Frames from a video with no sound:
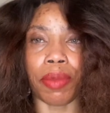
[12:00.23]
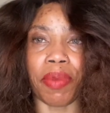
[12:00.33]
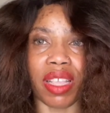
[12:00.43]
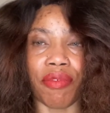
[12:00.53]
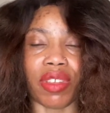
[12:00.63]
the
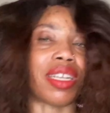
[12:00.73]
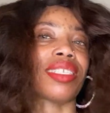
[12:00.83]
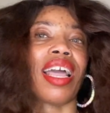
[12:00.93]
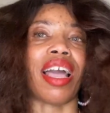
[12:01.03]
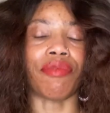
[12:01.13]
benefit that
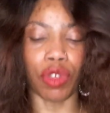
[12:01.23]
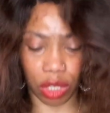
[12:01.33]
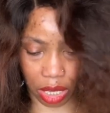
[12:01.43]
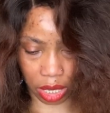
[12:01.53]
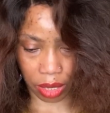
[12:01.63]
I have
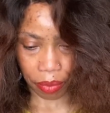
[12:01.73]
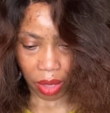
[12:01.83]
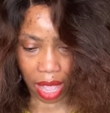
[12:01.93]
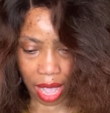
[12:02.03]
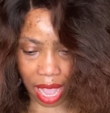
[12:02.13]
noticed,
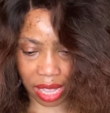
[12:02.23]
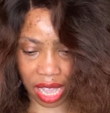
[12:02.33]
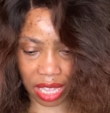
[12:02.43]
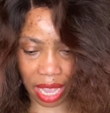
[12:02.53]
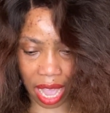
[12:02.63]
and
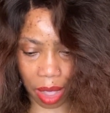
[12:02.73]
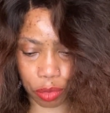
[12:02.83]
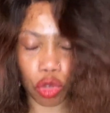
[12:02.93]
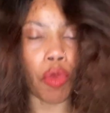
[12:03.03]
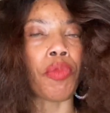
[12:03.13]
it
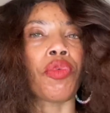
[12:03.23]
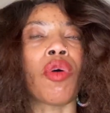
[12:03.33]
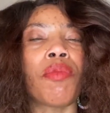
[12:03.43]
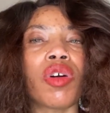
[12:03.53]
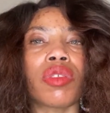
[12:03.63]
helps to
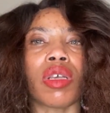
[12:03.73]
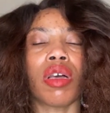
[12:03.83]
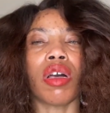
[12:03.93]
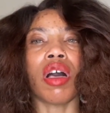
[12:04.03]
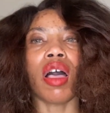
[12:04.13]
promote
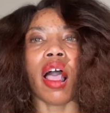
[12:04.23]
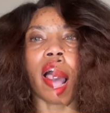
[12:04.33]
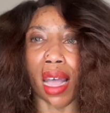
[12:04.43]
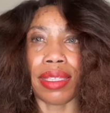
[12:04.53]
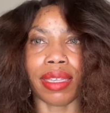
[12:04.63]
like
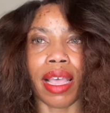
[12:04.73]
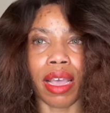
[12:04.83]
health,